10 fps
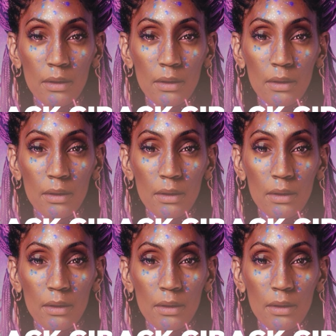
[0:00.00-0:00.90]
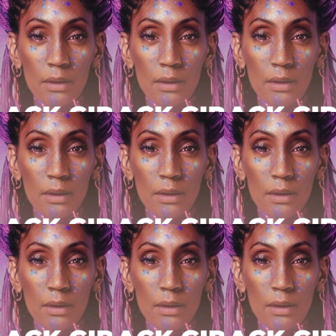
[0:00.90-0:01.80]

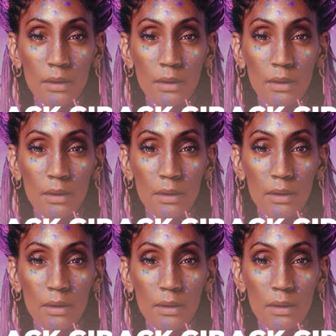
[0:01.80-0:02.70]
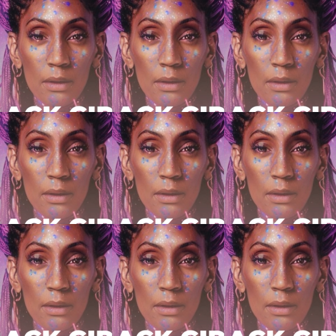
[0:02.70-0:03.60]

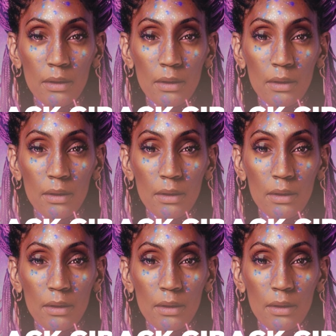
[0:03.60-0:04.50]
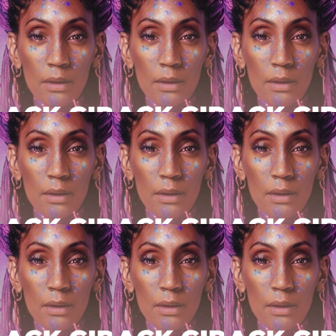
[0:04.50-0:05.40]

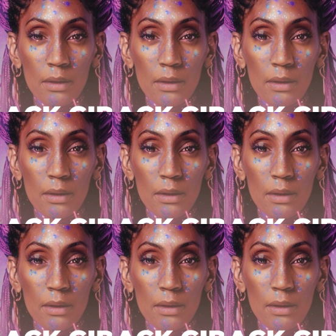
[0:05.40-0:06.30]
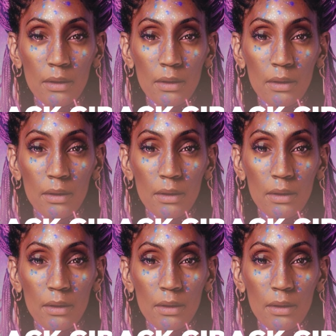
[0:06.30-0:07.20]

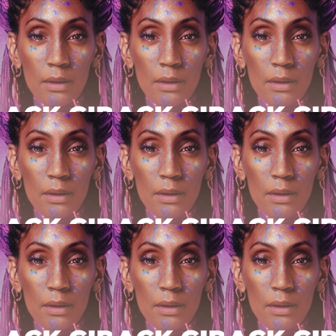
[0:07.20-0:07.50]
[no speech]